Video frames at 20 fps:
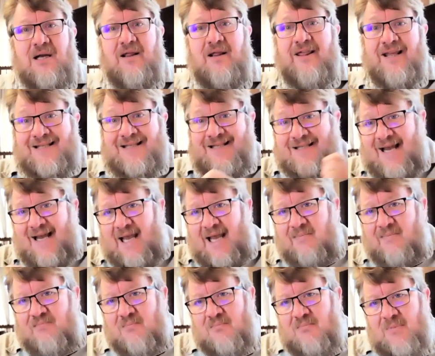The
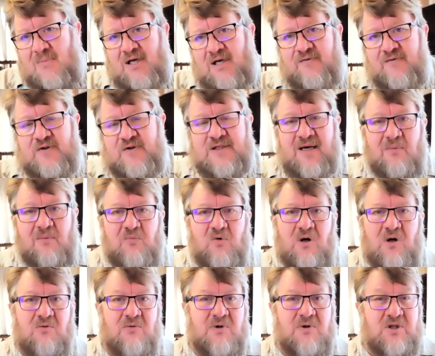same if
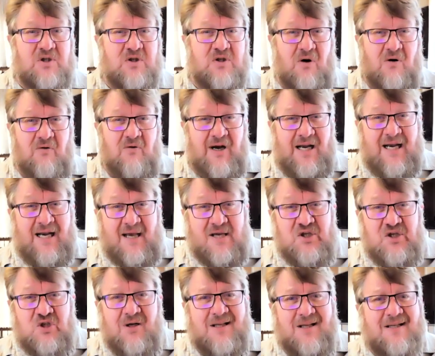someone with strong
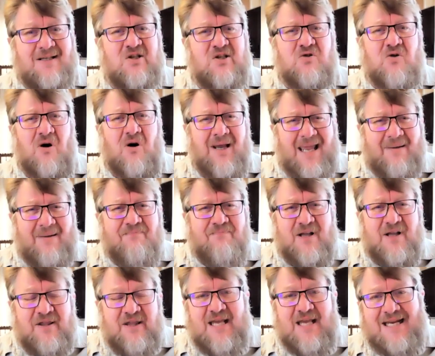relational and strong
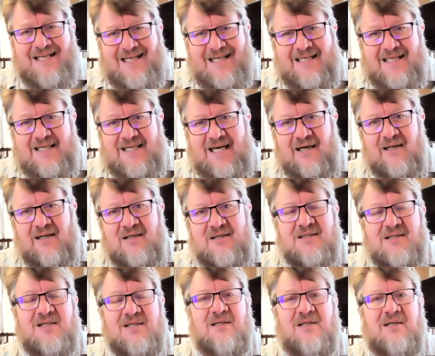empathetic
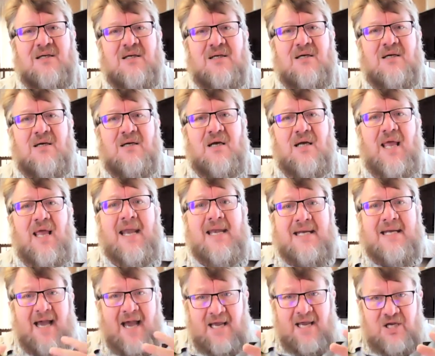talents
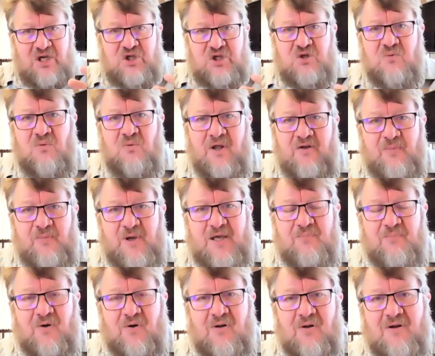engage with
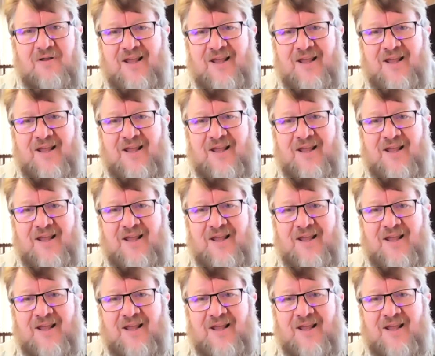people.